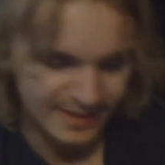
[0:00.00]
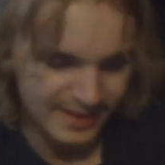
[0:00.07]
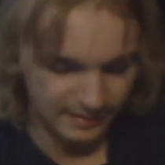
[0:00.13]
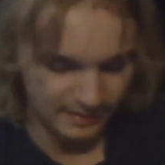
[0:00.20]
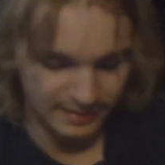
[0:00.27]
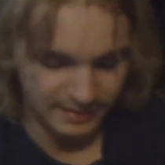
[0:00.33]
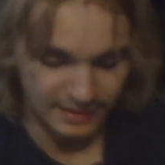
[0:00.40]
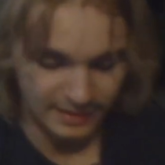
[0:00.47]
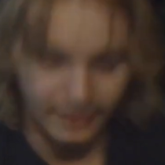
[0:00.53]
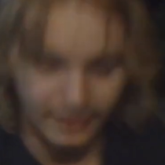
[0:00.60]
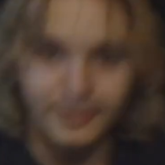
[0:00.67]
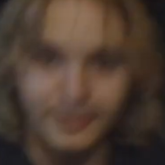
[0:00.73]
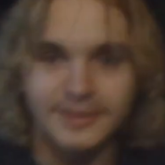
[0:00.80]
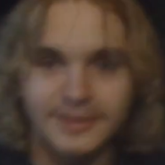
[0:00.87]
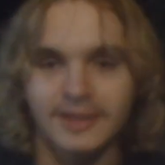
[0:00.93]
it
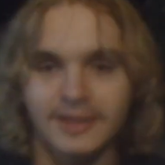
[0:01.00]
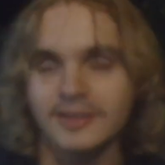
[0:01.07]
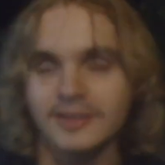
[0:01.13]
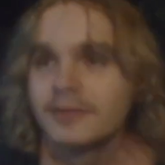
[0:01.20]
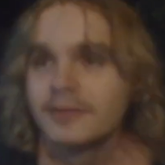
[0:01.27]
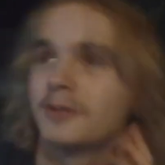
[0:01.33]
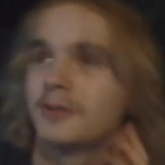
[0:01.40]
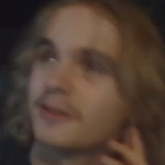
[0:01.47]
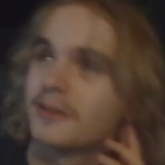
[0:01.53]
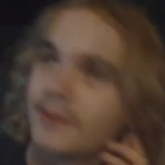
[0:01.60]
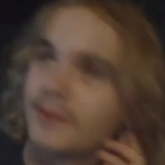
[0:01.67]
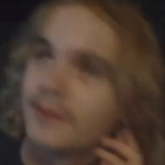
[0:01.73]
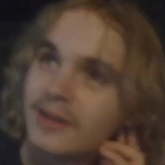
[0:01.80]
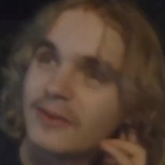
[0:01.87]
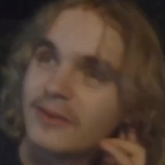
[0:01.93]
all starts with
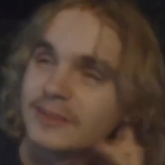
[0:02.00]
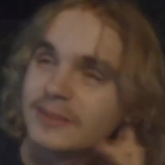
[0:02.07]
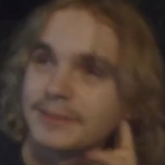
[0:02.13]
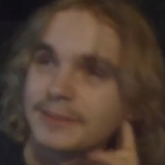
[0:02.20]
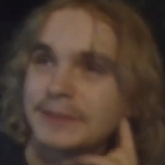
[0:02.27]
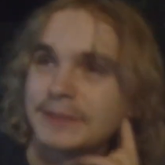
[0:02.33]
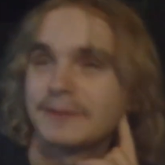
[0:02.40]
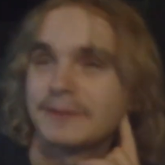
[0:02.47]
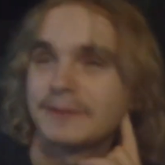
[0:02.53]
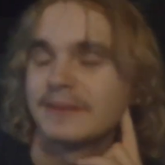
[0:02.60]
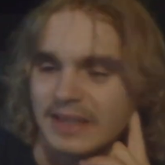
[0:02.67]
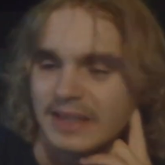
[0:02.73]
when I was about